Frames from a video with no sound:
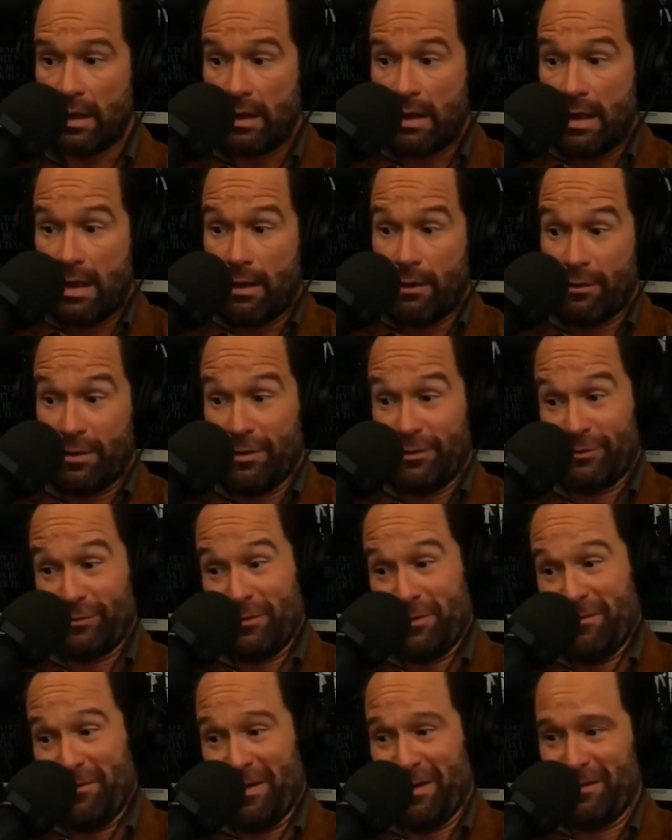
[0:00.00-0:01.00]
and how he
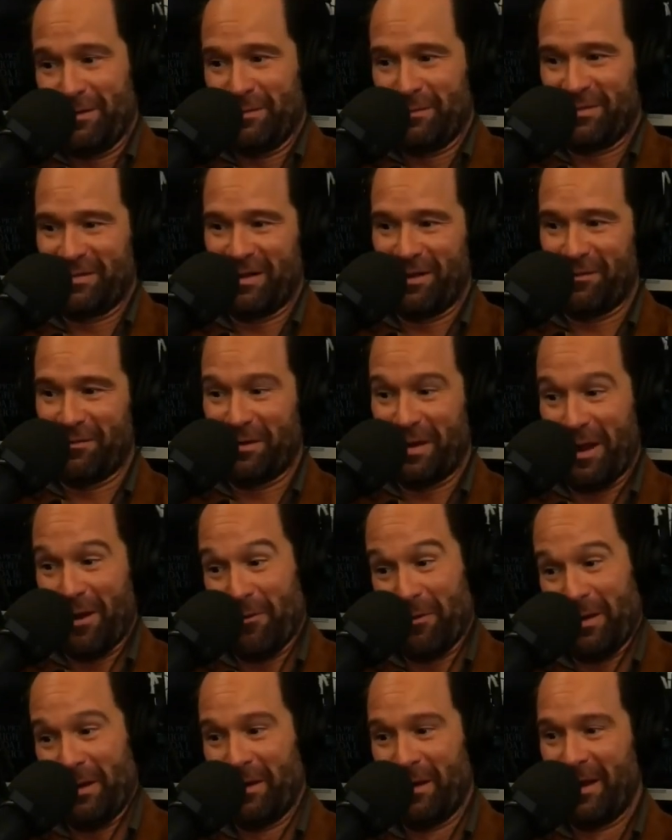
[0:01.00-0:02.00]
sort of held himself and
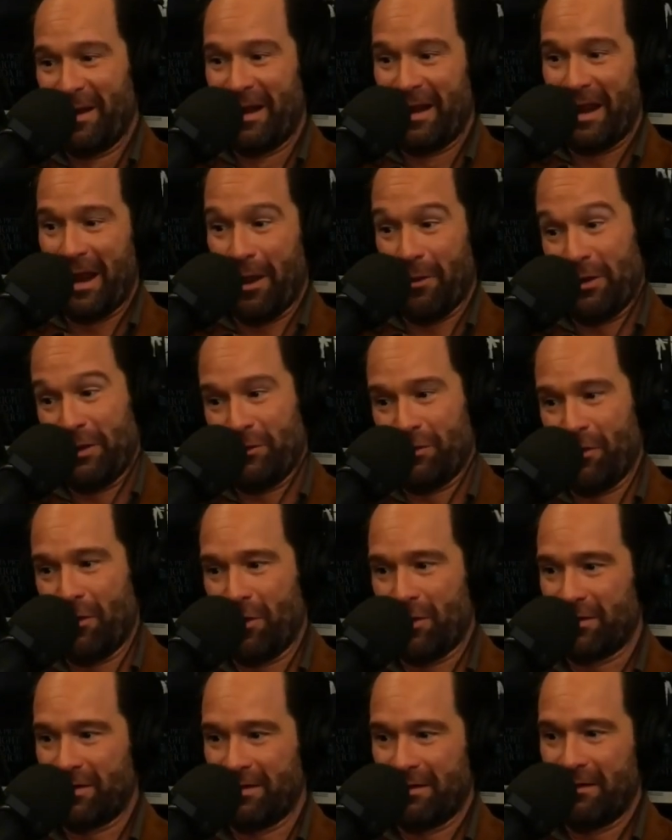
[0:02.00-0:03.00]
how he
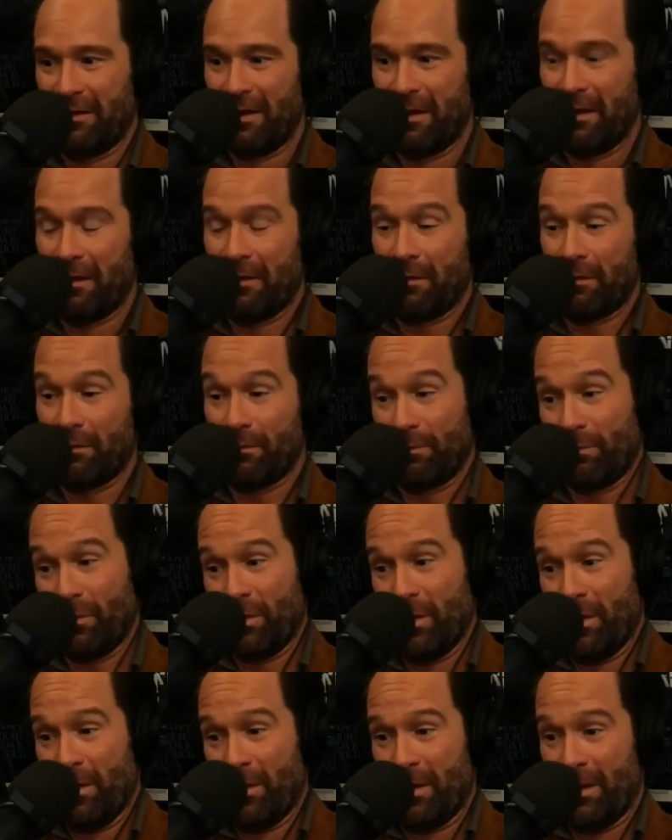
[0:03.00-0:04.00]
talked and
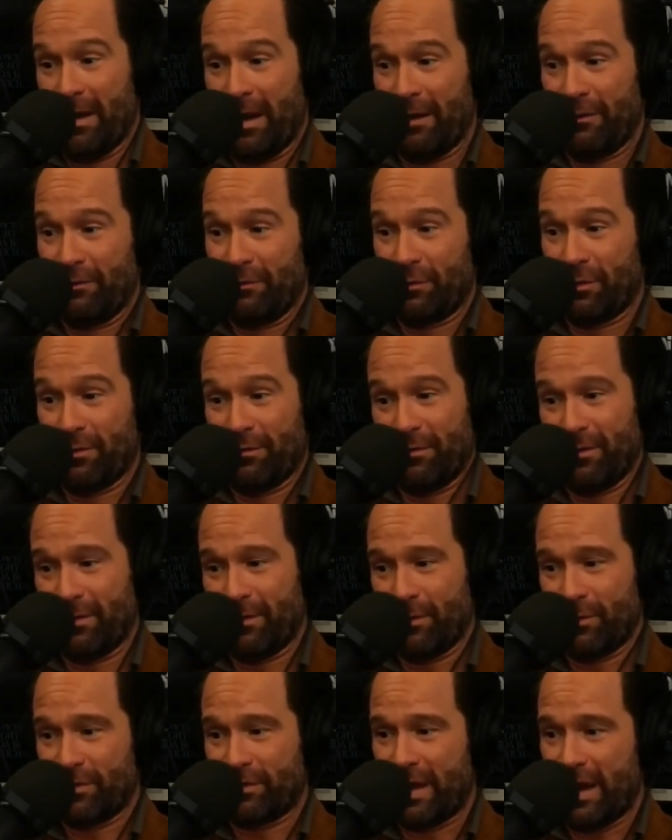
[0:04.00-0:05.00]
sort of,
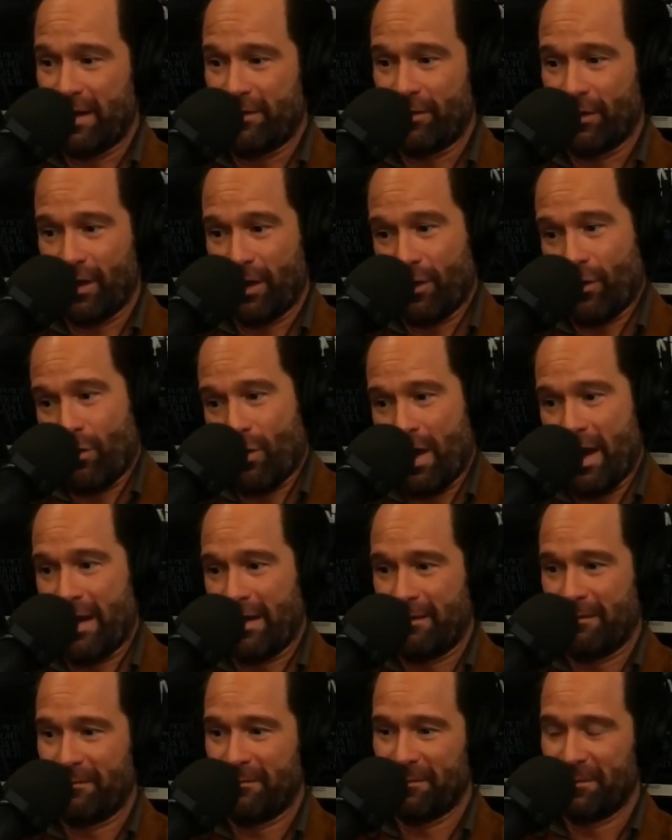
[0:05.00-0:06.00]
there was kind of a
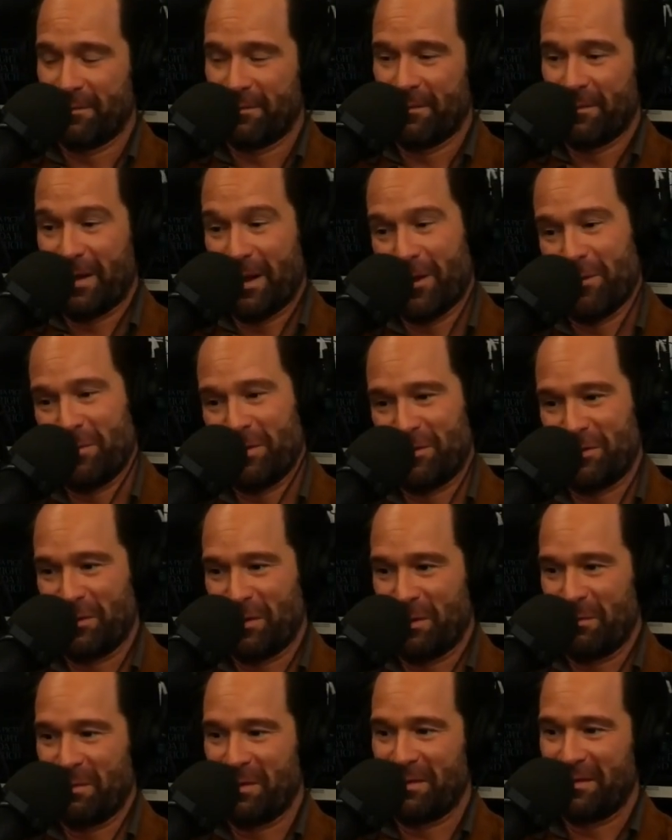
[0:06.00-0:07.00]
quiet element to
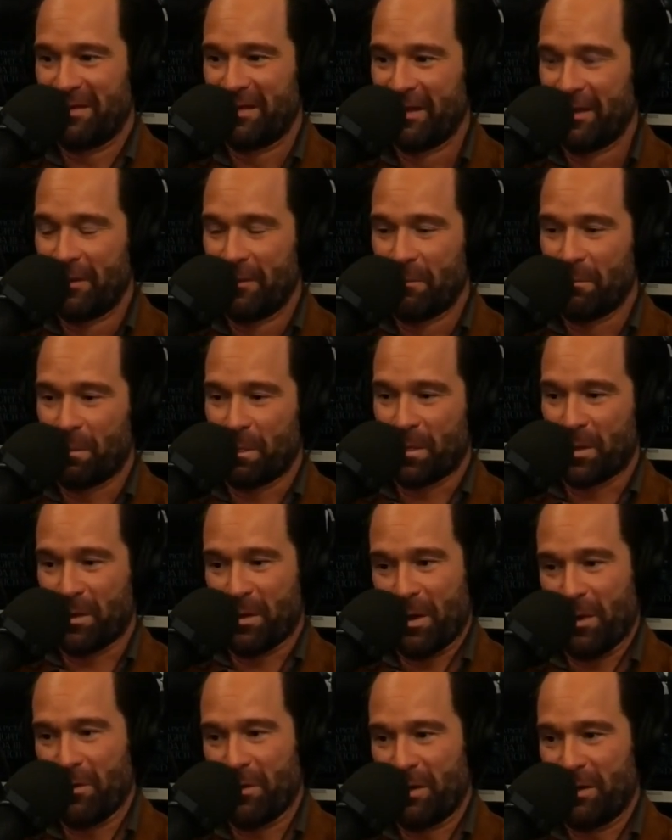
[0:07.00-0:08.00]
him and
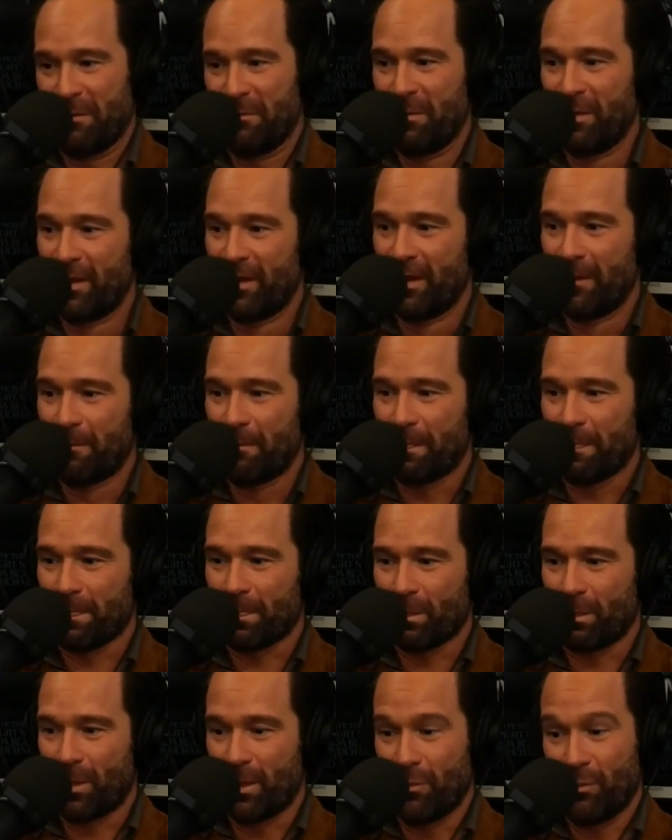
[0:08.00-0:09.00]
how he
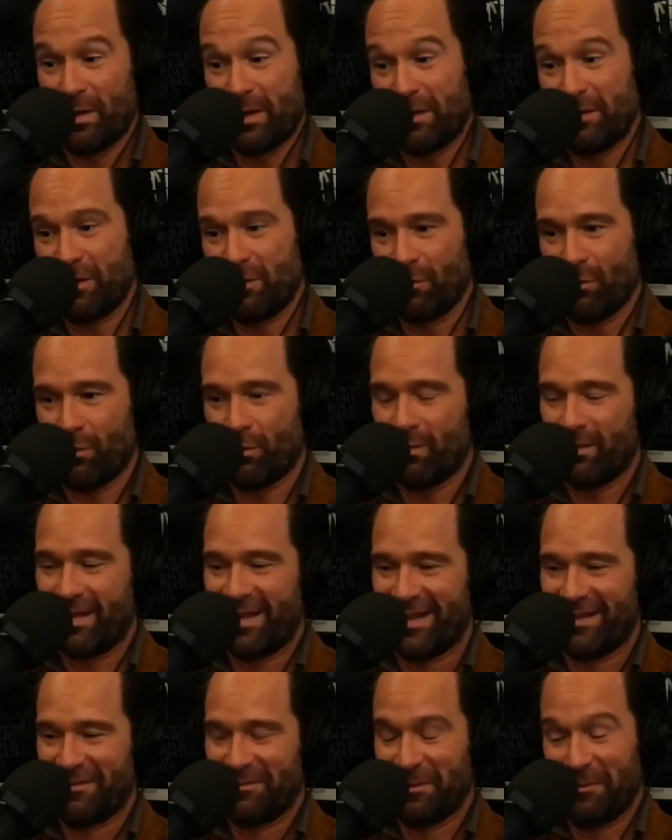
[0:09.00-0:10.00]
really didn't
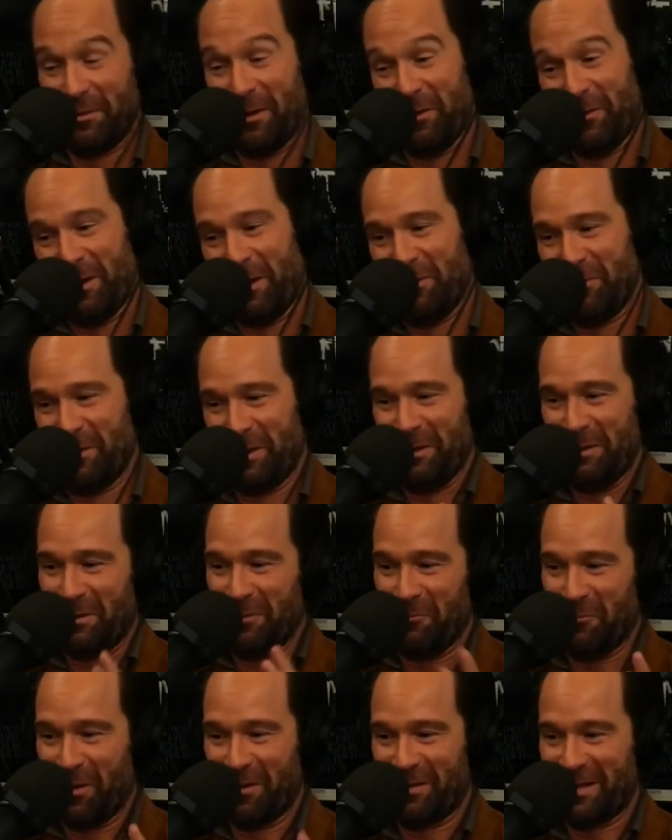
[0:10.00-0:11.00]

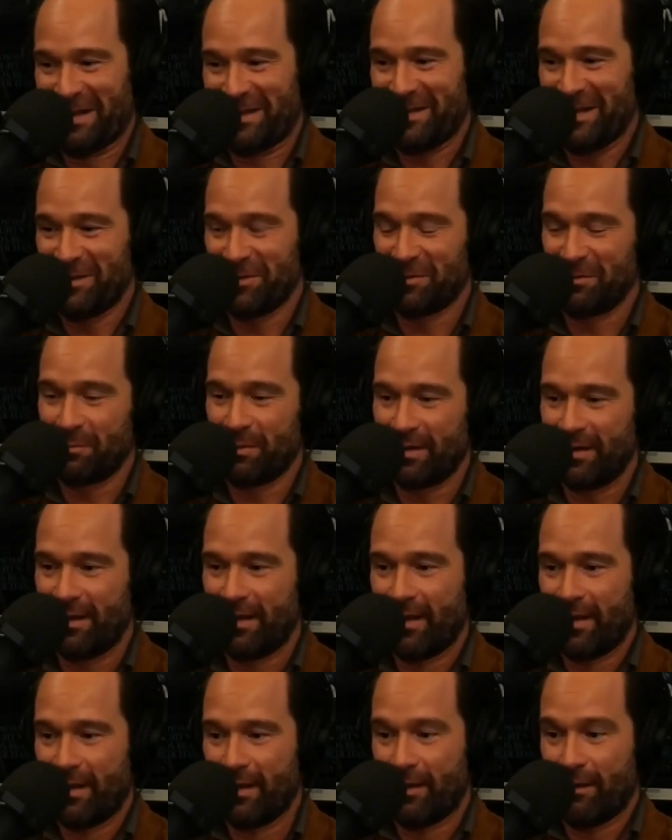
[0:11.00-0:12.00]
want the attention, but
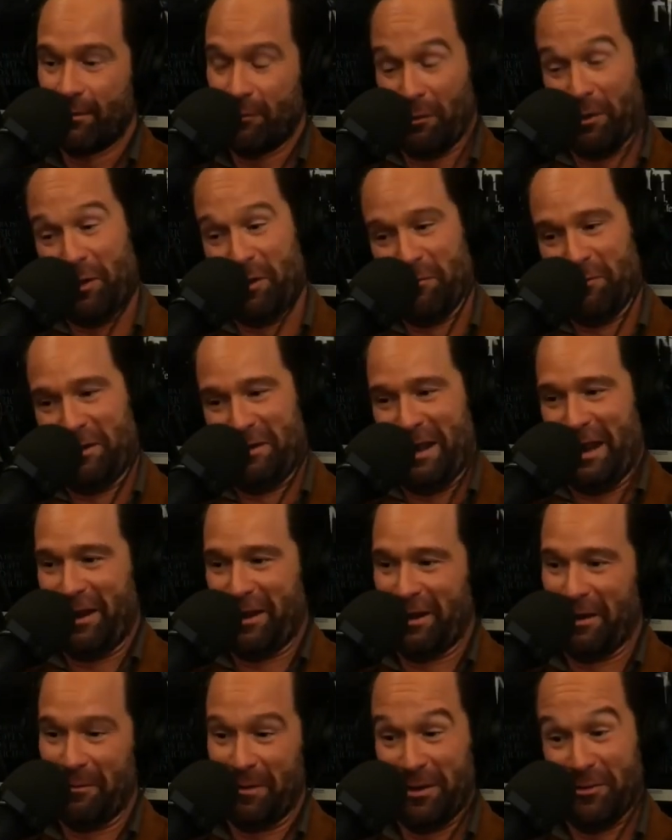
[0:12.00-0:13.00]
well, he would take
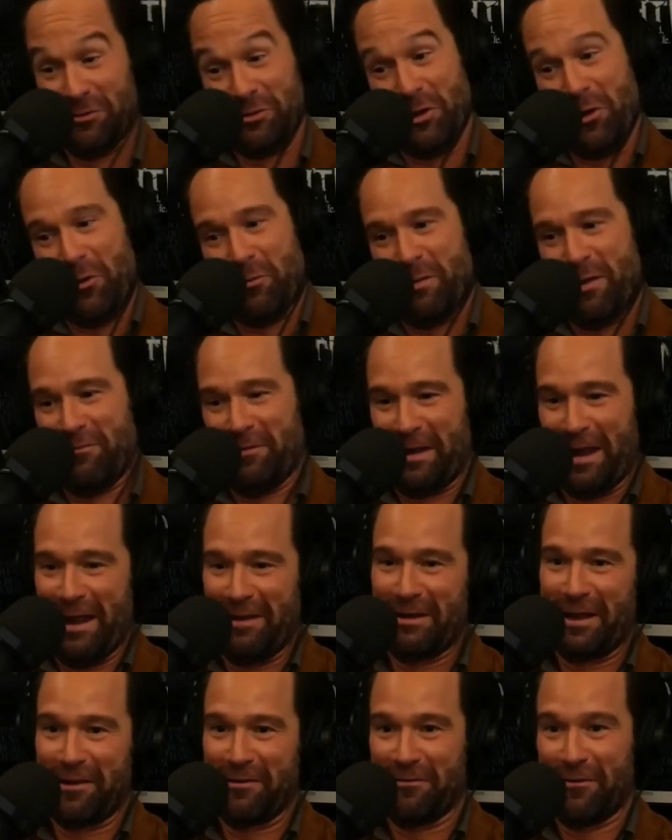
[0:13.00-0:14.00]
it. I mean, joke me if you
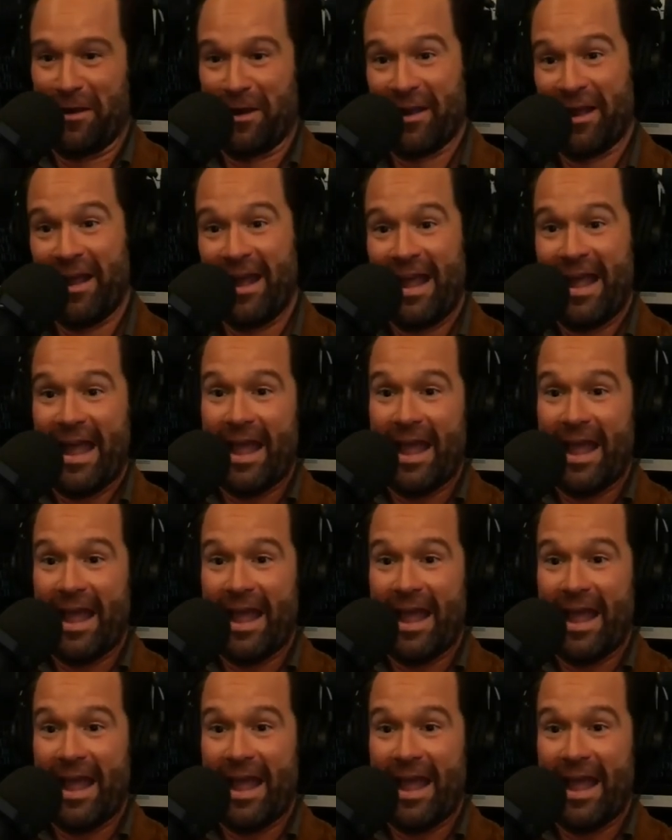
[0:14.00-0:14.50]
can't take a fuck.